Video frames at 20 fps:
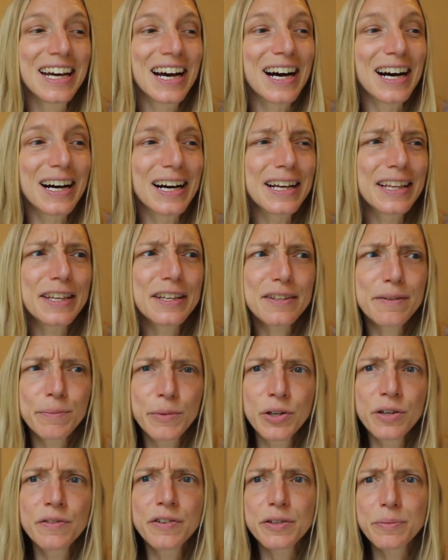Uh, this
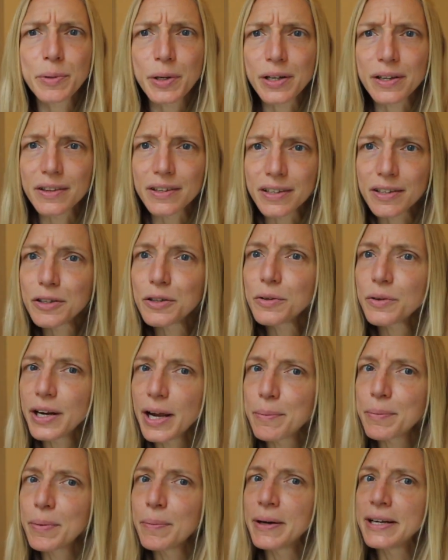move has put a little
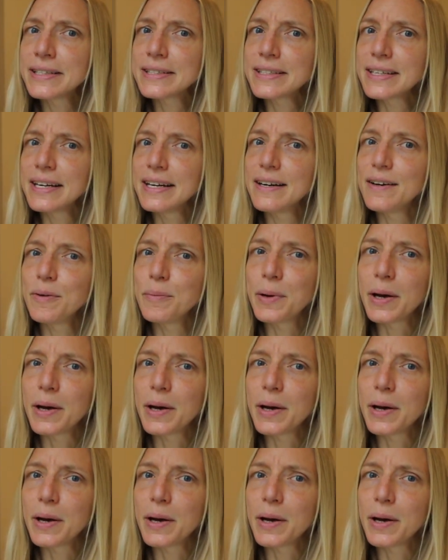cramp in my style,